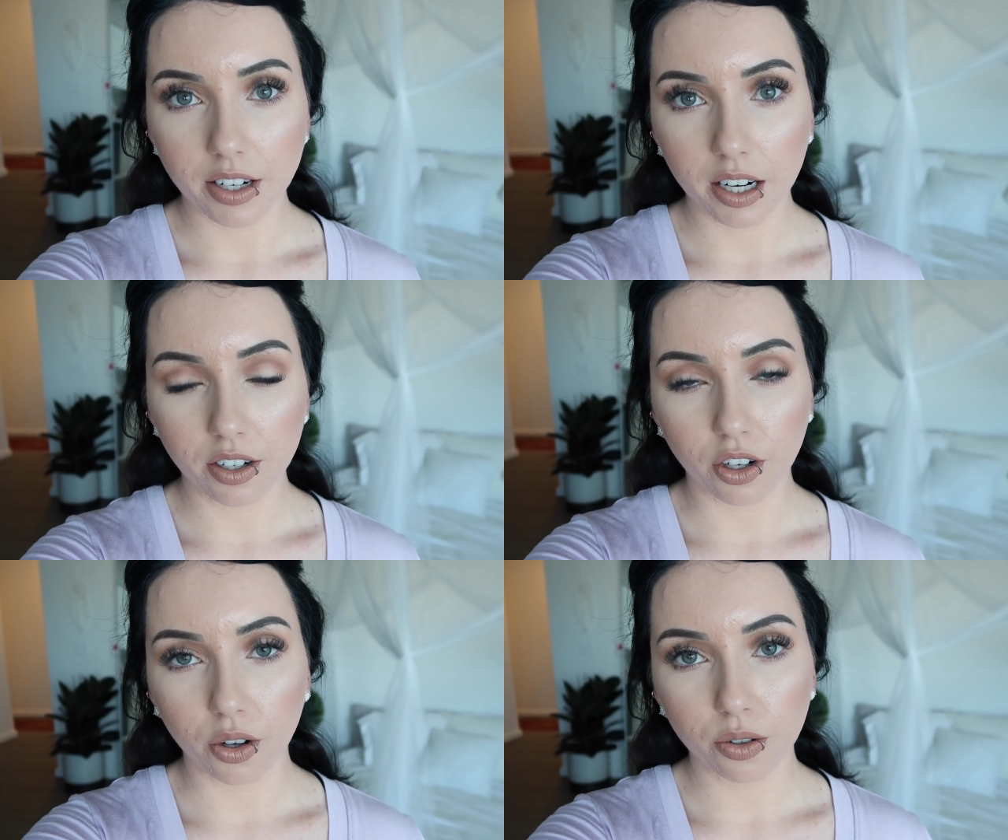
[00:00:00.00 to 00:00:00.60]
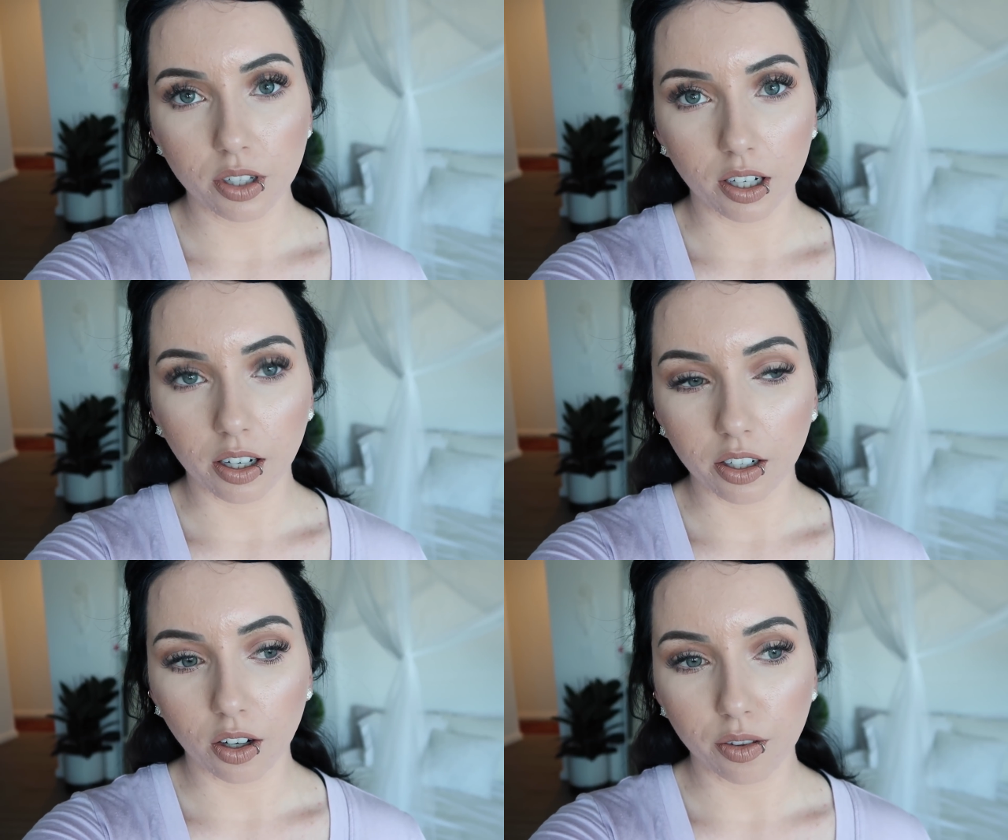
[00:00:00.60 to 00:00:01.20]
I take notes
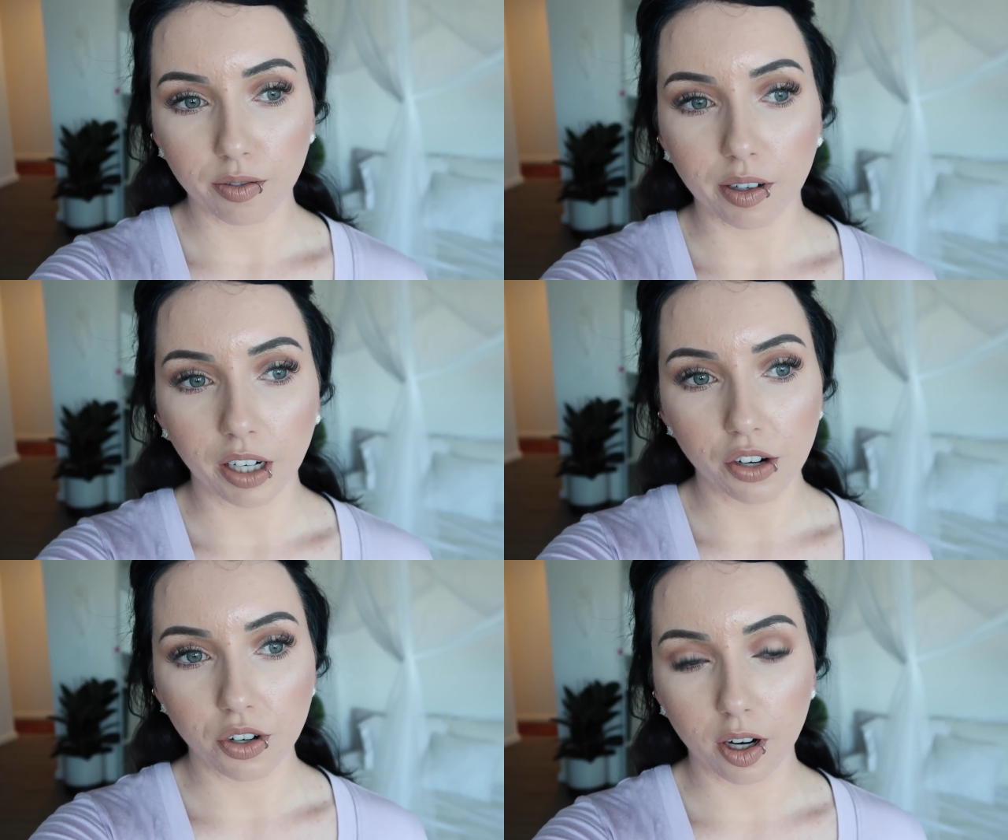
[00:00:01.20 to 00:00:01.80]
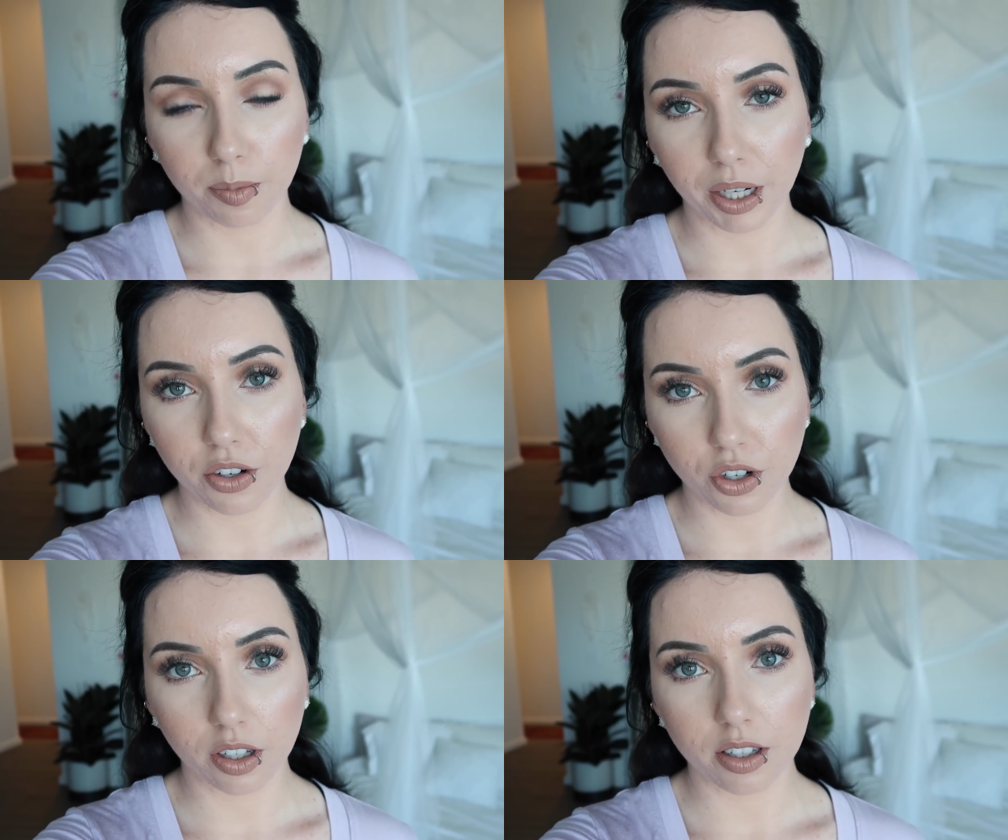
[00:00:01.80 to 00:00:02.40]
on all the foundation
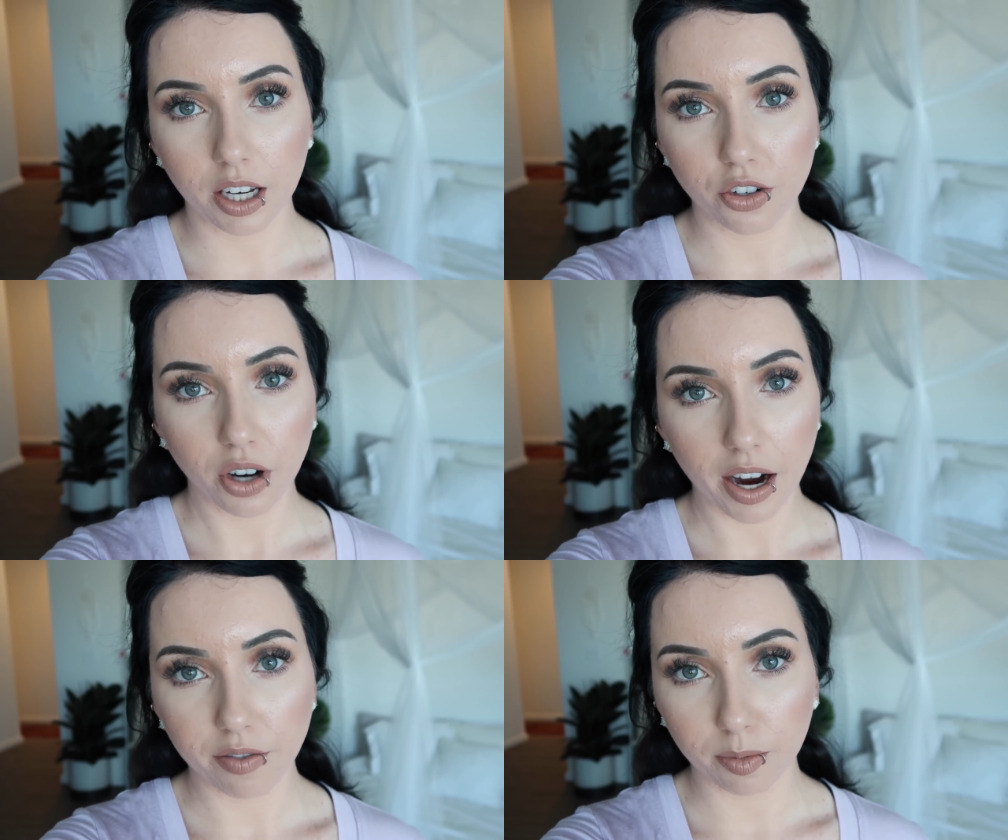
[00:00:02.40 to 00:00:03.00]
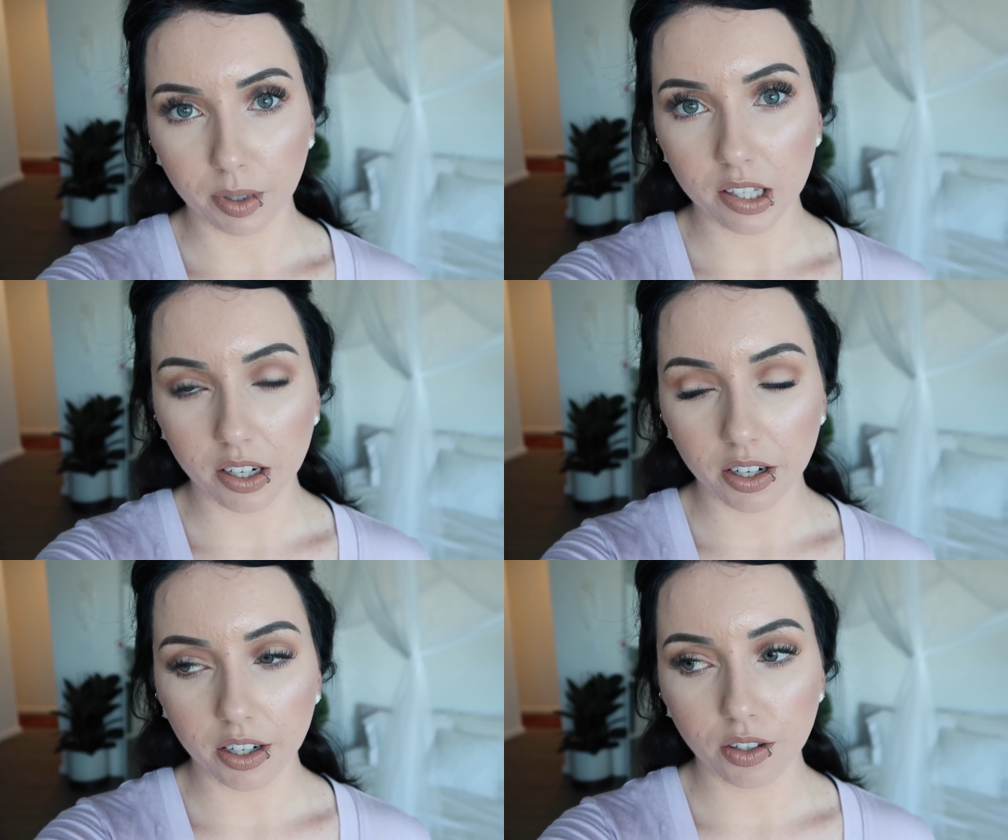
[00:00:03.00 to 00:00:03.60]
combinations I try from this
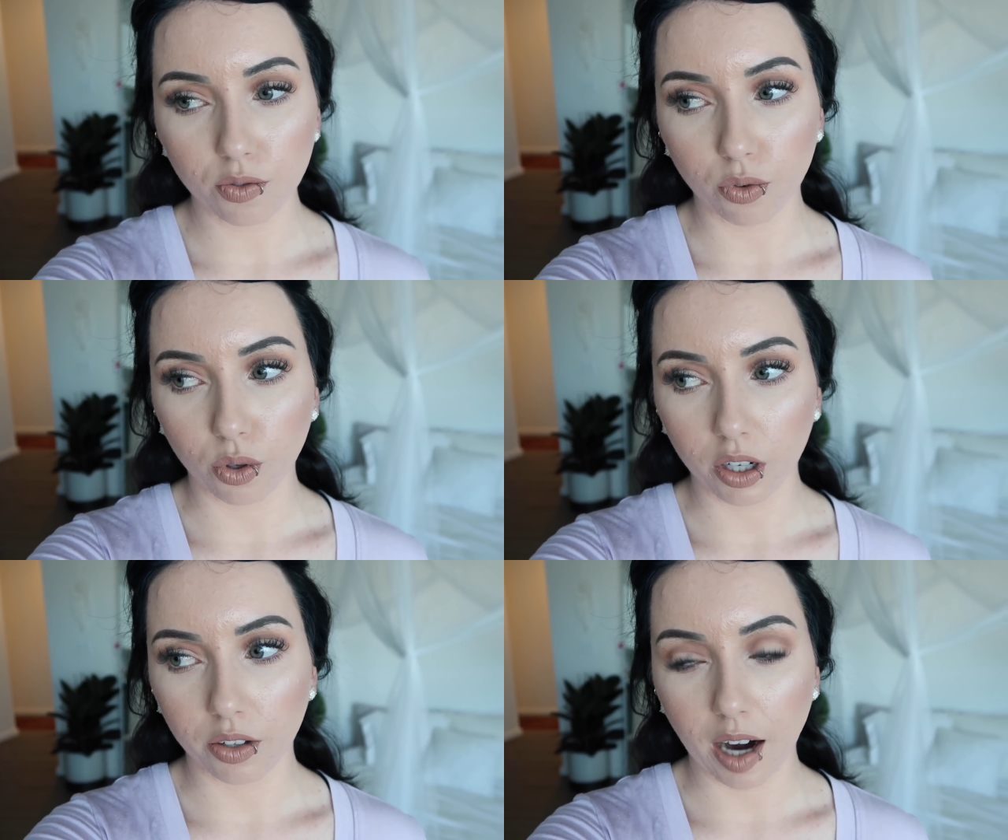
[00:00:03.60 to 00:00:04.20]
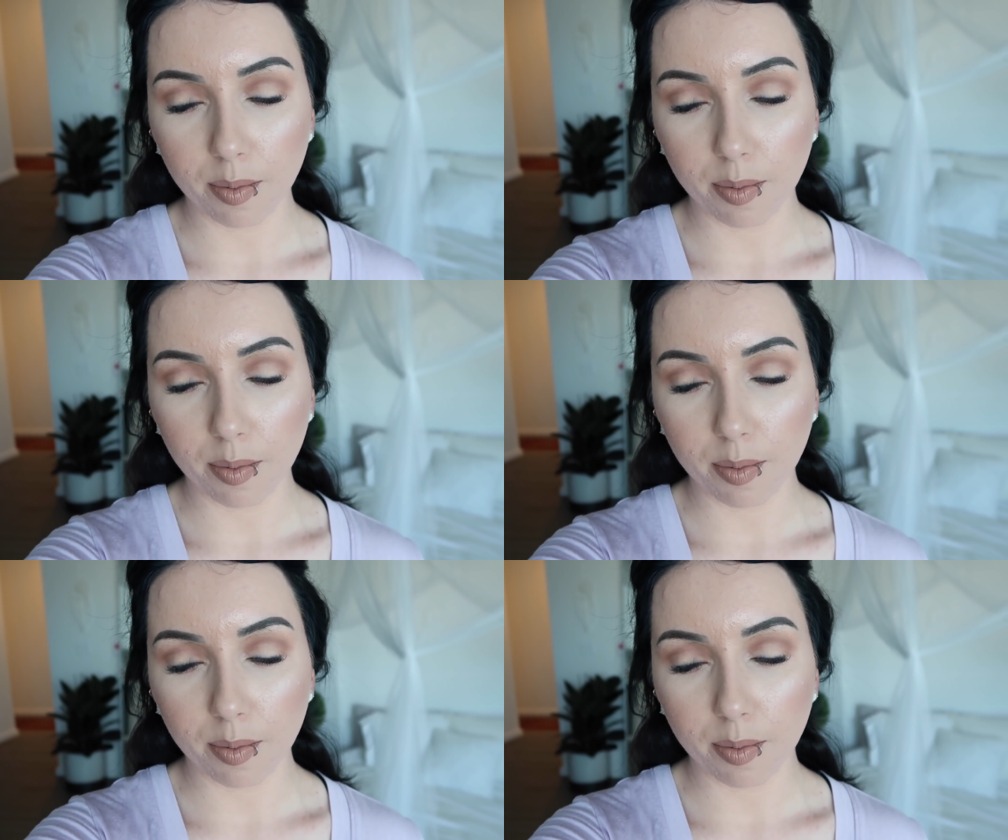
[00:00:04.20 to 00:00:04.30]
series for the